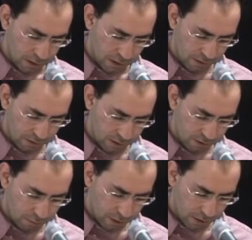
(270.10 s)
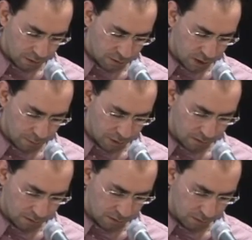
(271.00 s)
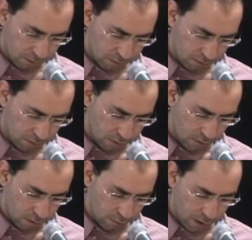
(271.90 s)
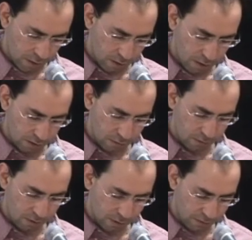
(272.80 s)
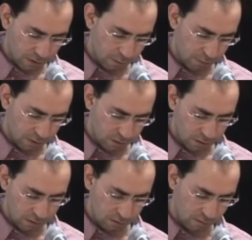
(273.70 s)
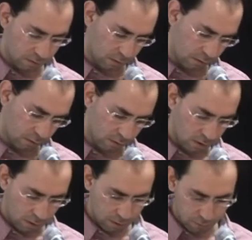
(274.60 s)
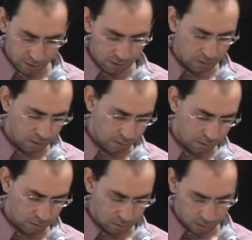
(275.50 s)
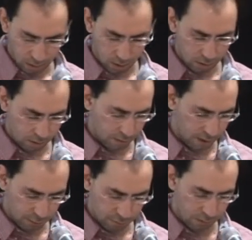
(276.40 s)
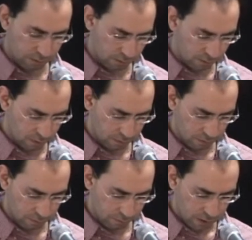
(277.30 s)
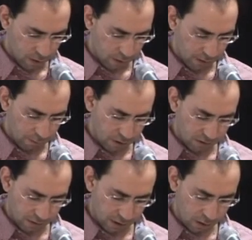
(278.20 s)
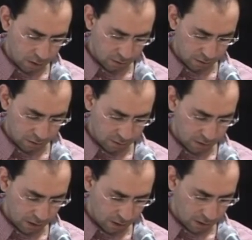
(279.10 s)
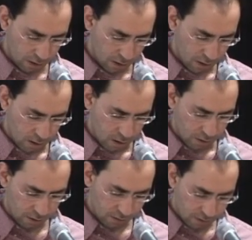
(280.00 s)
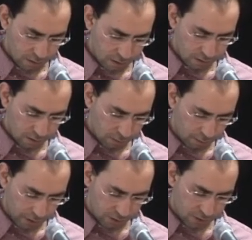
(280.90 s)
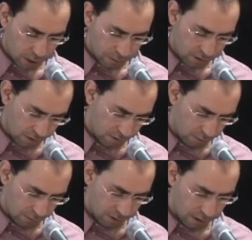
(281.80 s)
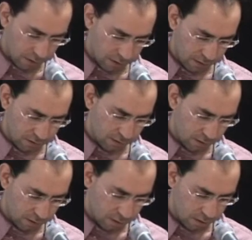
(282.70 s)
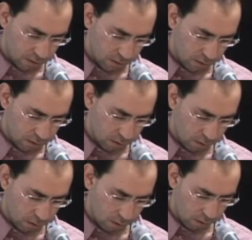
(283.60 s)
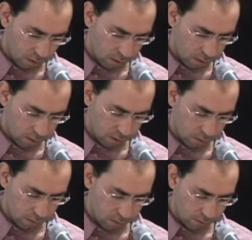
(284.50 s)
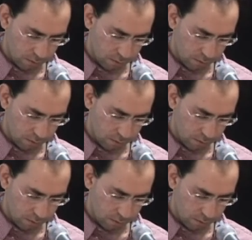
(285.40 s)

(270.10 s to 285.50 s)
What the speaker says: It is these microscopic systems, rather than the specific abilities, 3D, holograms, peripheral vision, that many psychologists study. It is these microscopic systems that are the necessary, that